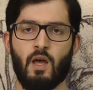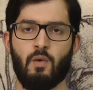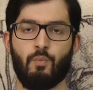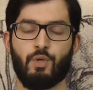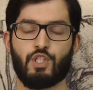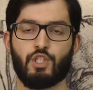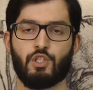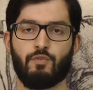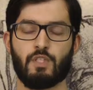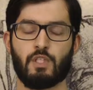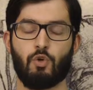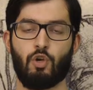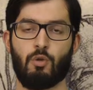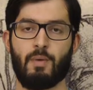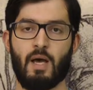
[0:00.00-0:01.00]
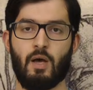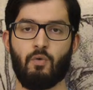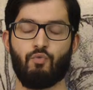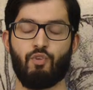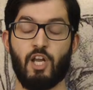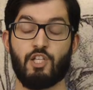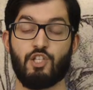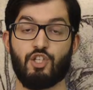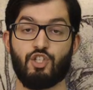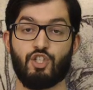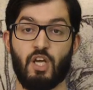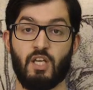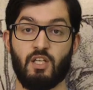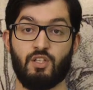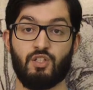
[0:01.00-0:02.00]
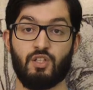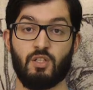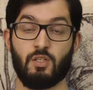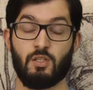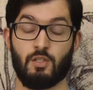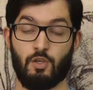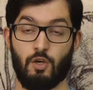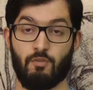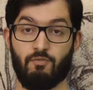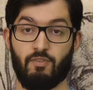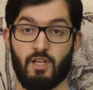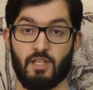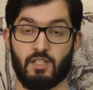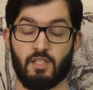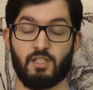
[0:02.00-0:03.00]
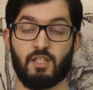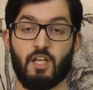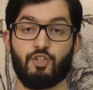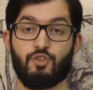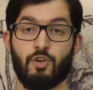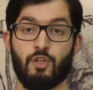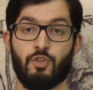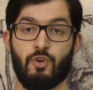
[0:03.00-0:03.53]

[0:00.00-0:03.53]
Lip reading: which is obviously all about religious change and conflict, etc.